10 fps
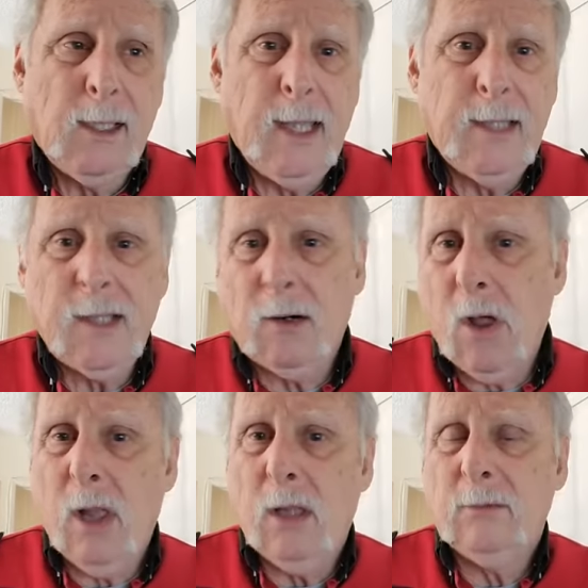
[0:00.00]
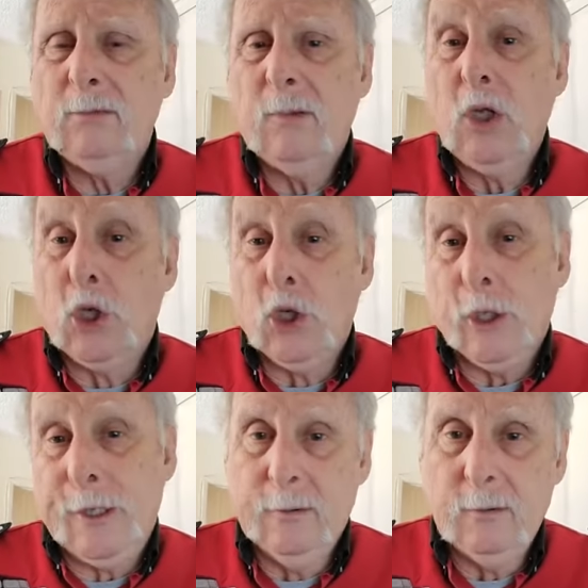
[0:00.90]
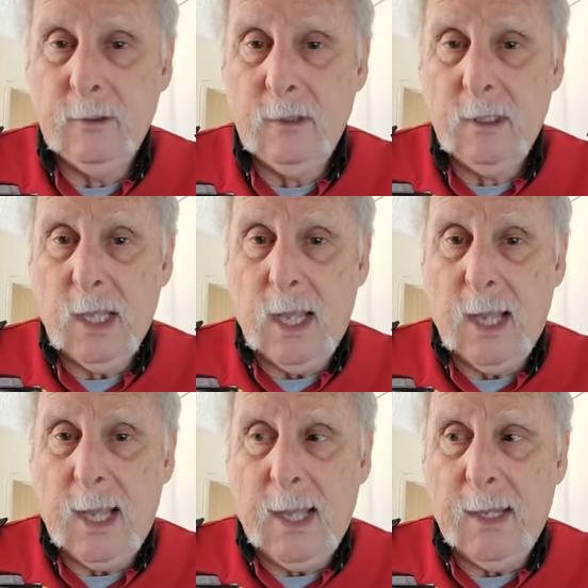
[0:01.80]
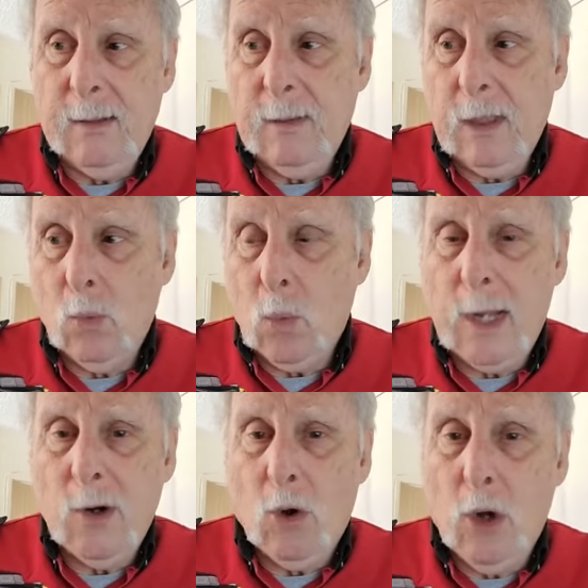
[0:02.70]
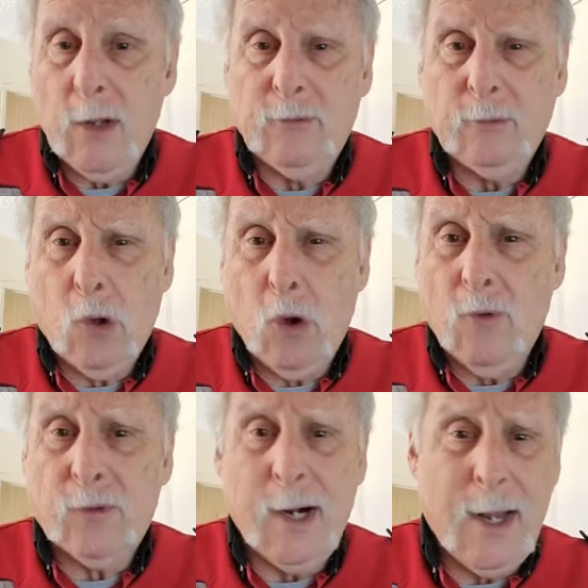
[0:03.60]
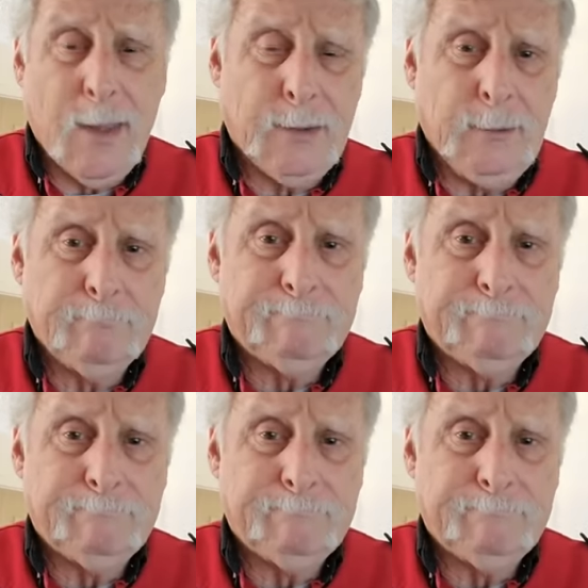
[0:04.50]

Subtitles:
and they're all good. One oil over another.